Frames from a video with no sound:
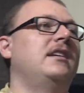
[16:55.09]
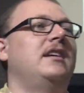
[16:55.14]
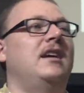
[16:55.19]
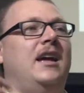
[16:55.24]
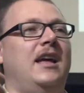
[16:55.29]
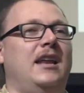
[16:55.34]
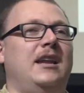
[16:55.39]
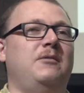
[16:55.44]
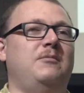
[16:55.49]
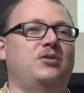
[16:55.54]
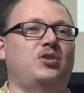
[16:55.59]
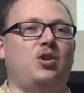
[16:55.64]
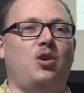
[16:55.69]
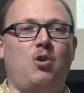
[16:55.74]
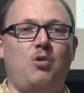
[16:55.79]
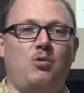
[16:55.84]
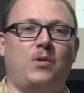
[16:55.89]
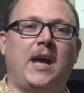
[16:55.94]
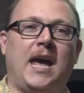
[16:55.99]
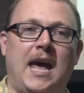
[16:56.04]
And it was
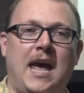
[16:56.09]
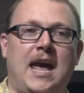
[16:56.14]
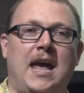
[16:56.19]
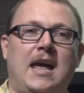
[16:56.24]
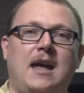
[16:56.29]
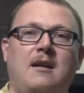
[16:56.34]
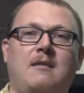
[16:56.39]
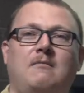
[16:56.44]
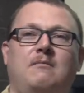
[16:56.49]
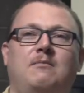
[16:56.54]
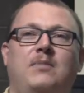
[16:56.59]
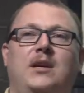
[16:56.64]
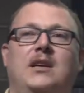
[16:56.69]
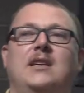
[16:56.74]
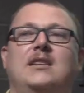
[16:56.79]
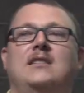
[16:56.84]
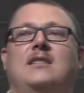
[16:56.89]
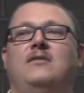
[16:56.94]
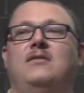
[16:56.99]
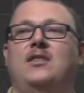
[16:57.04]
okay because
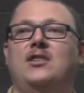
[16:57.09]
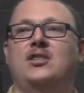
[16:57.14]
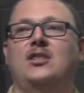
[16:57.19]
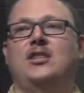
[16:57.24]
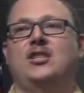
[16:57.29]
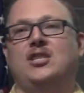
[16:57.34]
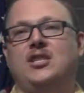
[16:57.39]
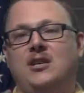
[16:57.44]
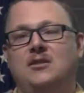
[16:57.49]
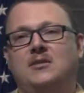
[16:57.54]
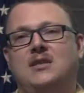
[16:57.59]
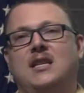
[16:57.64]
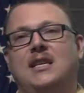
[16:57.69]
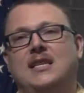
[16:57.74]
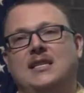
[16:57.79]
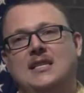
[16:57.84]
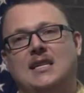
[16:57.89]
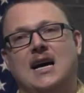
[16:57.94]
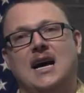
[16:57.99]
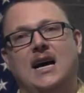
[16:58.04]
eventually GeoCities
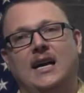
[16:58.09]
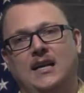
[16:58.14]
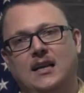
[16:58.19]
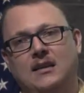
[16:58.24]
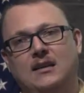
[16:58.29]
died.